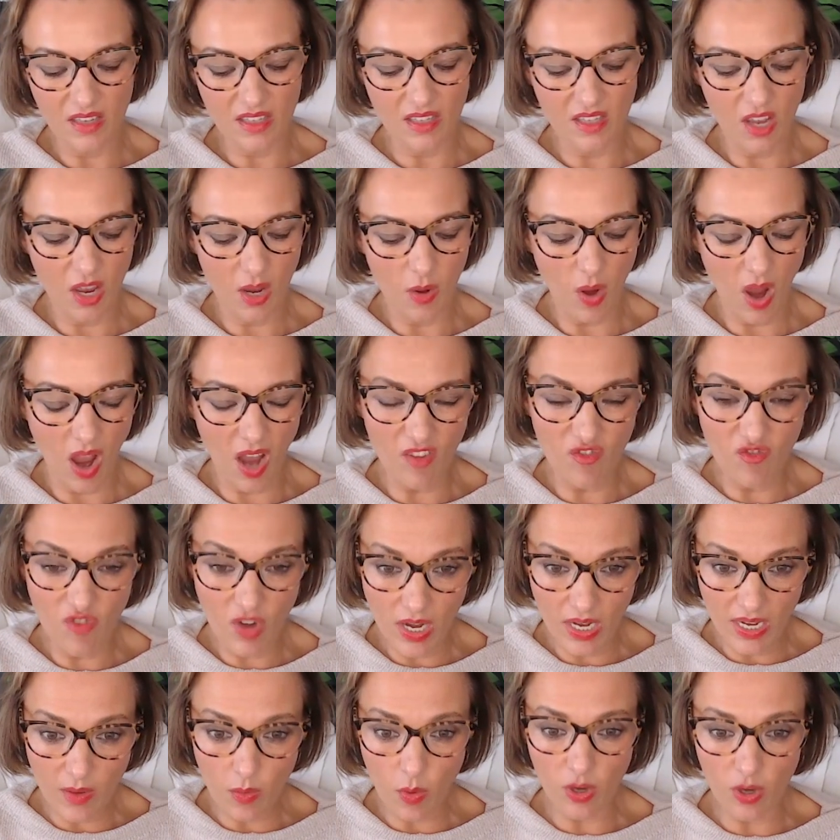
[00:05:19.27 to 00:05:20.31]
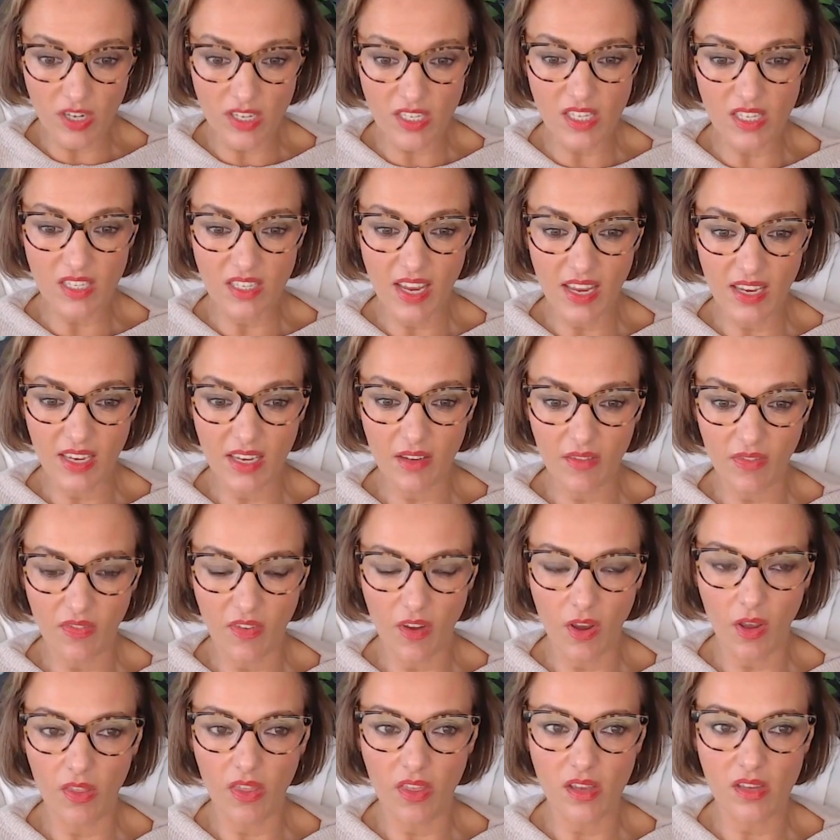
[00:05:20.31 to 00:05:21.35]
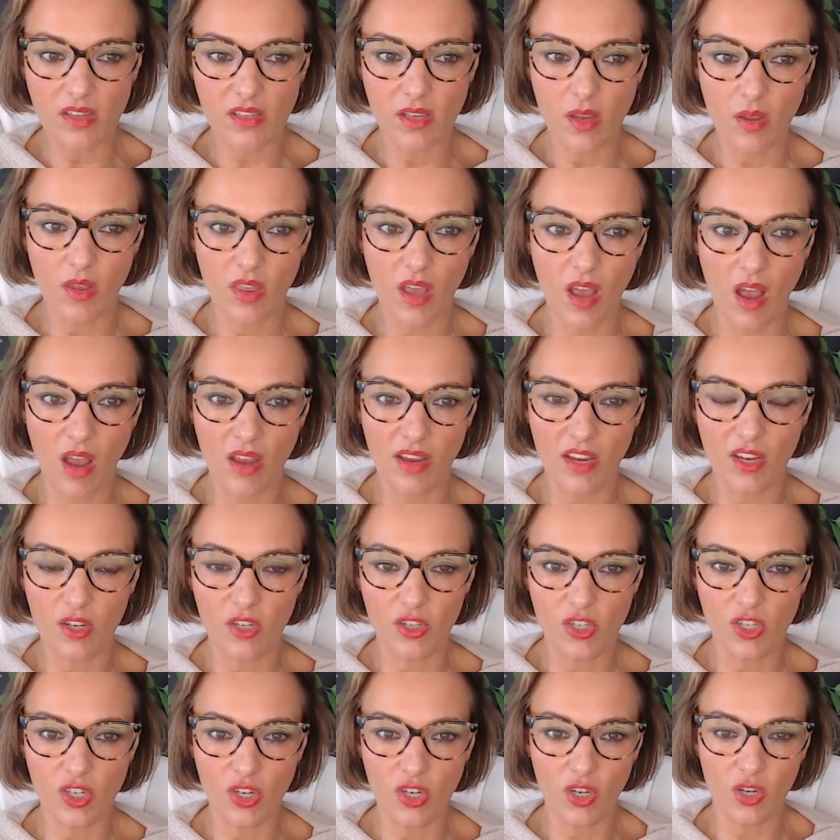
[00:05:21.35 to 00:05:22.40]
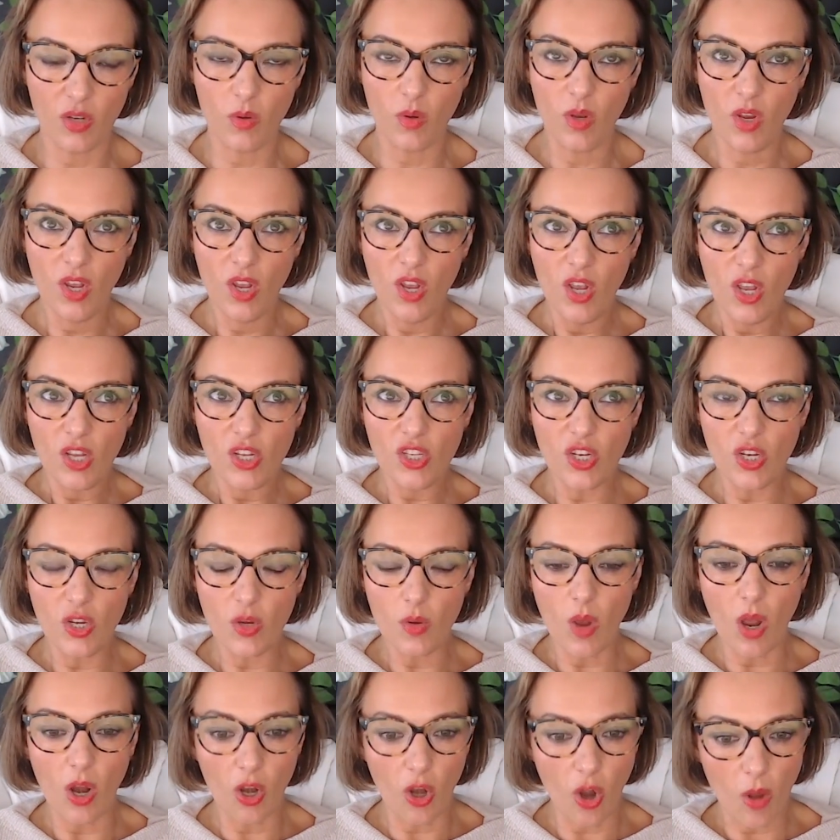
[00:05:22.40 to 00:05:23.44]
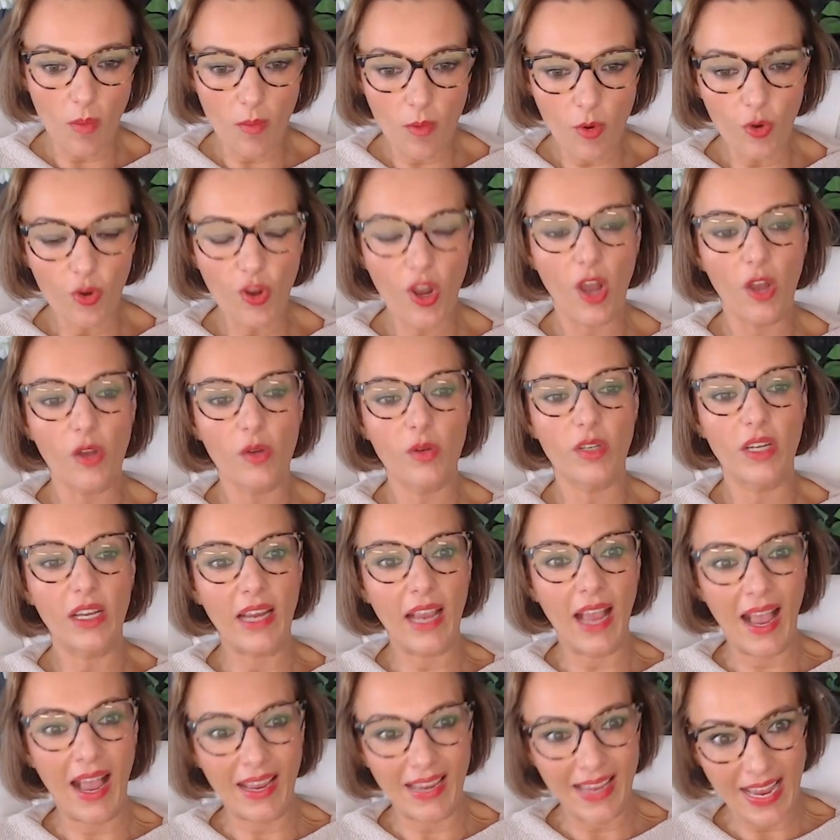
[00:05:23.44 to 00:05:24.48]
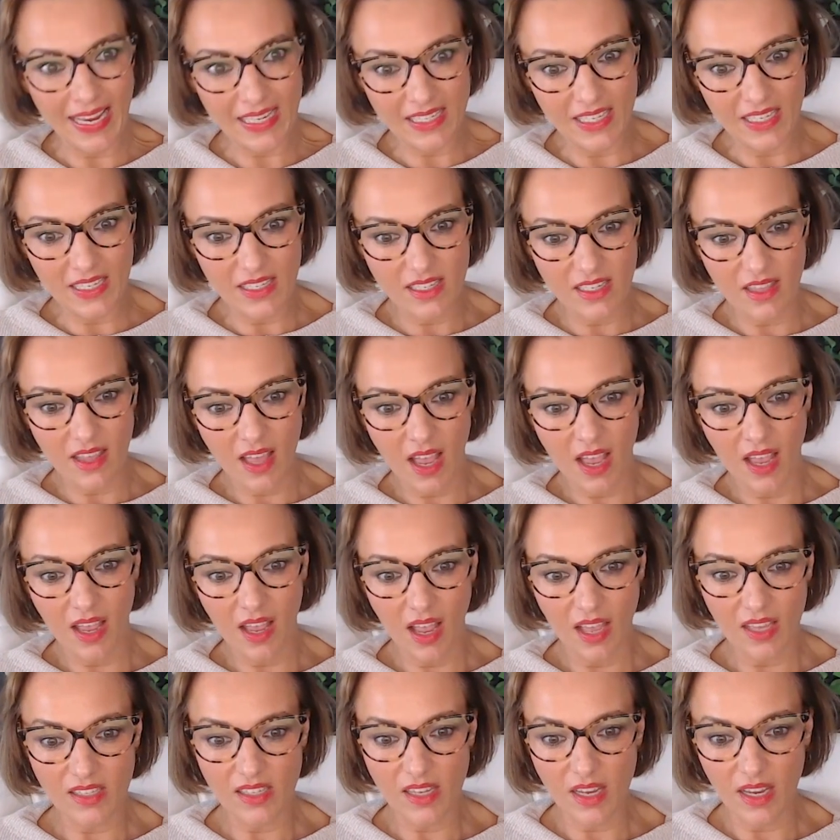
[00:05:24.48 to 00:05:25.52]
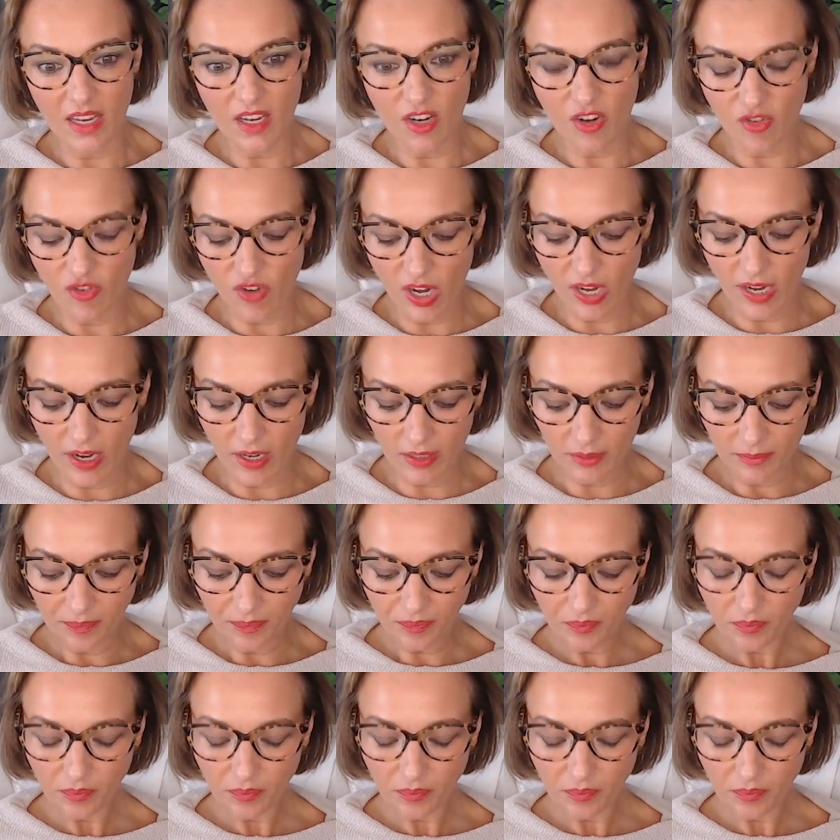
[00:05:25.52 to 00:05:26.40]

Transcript: So I really wanted to take it further so that I could do do a lot more coding and get into that as a career.